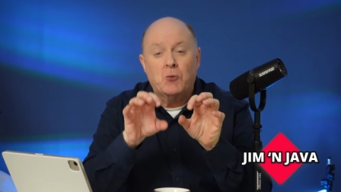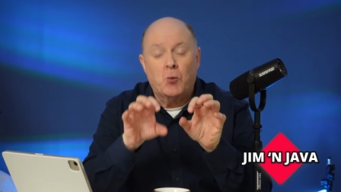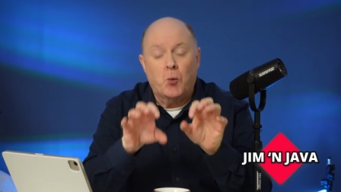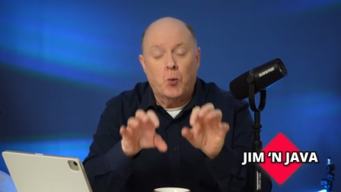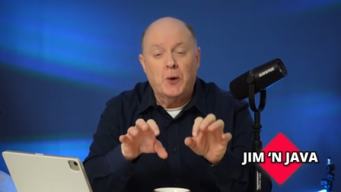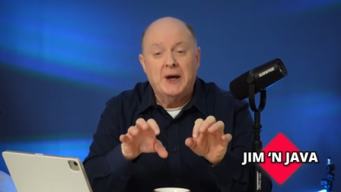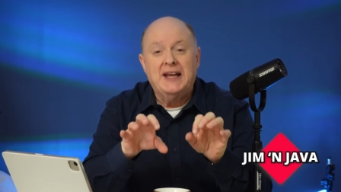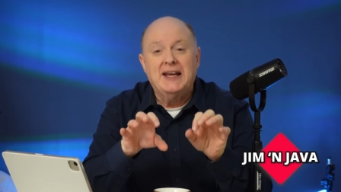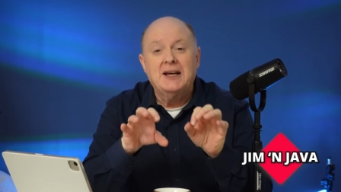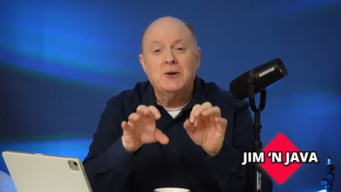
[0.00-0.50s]

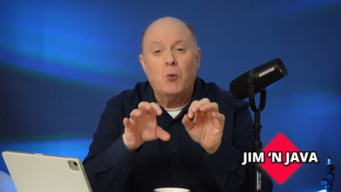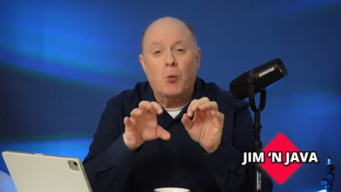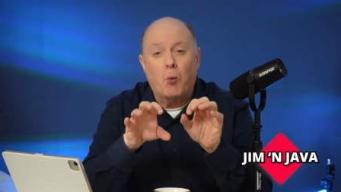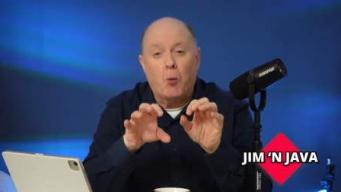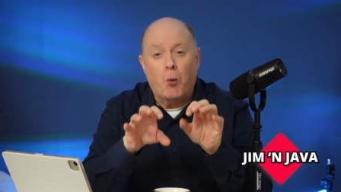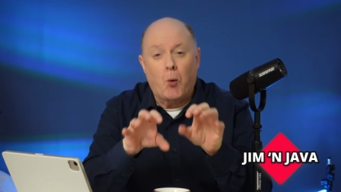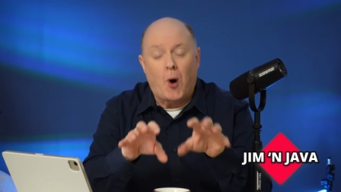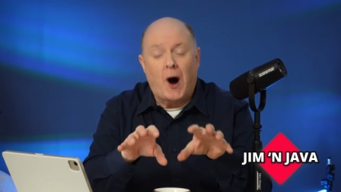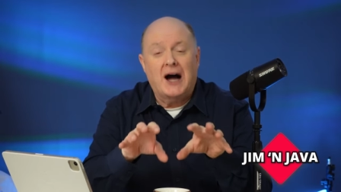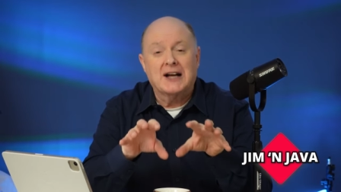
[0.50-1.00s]
we
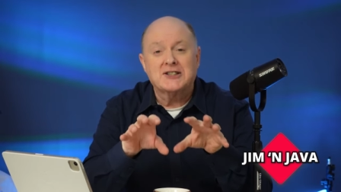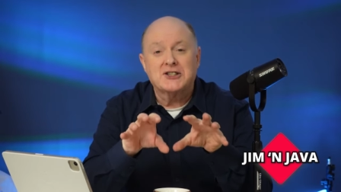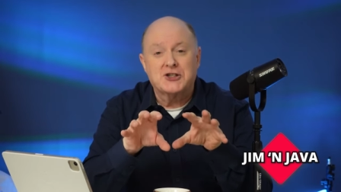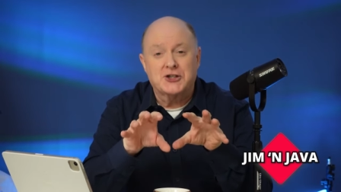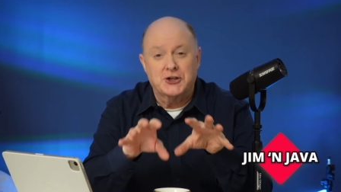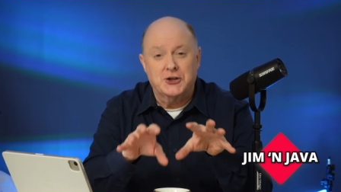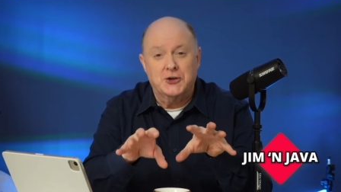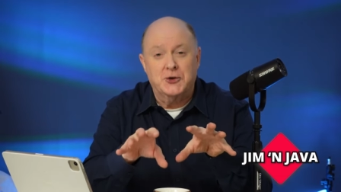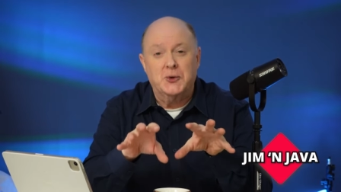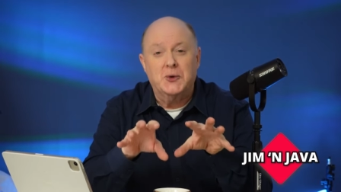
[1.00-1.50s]
want
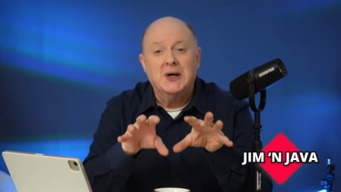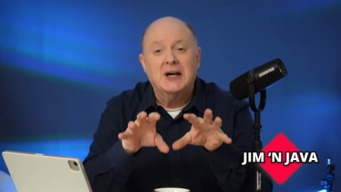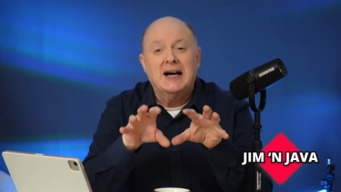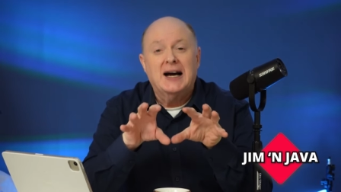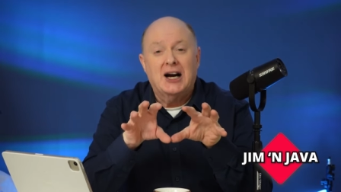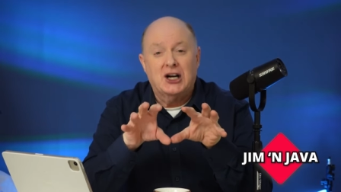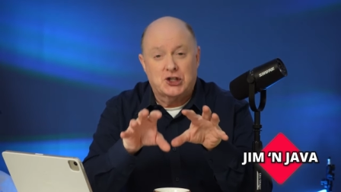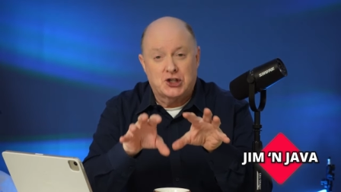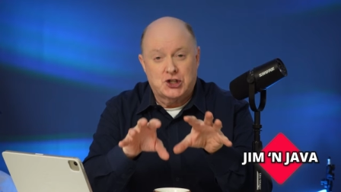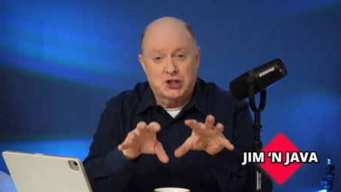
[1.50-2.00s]
to
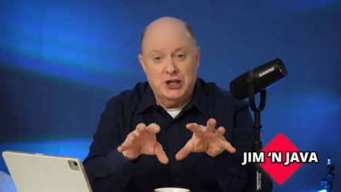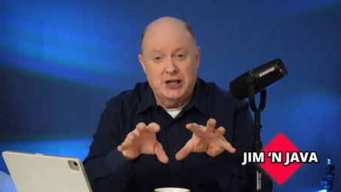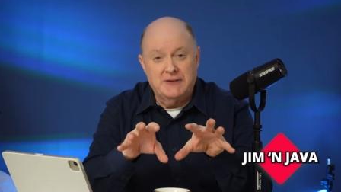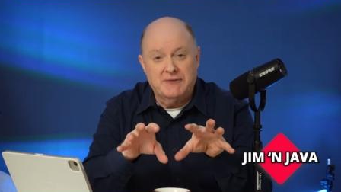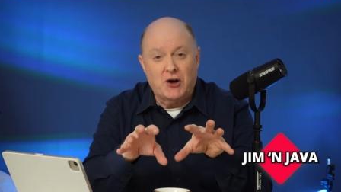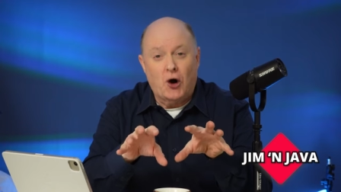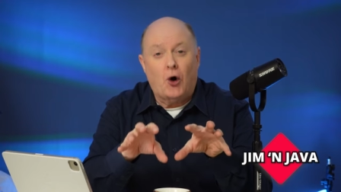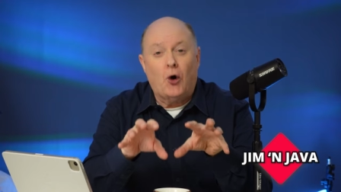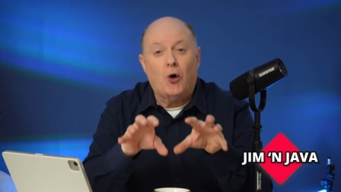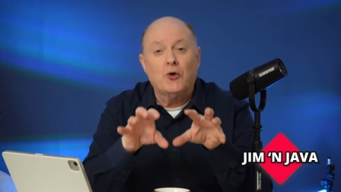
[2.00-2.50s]

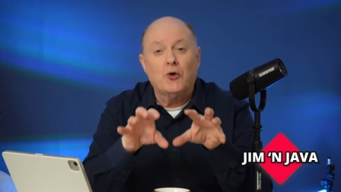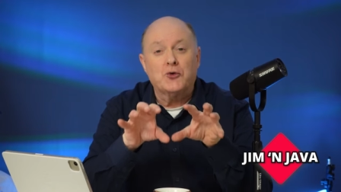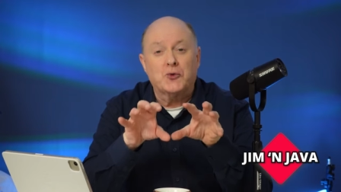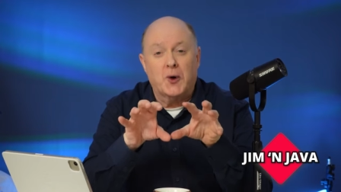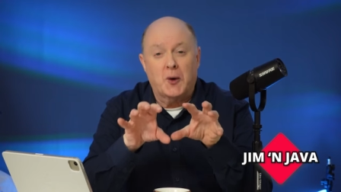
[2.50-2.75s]
achieve goals.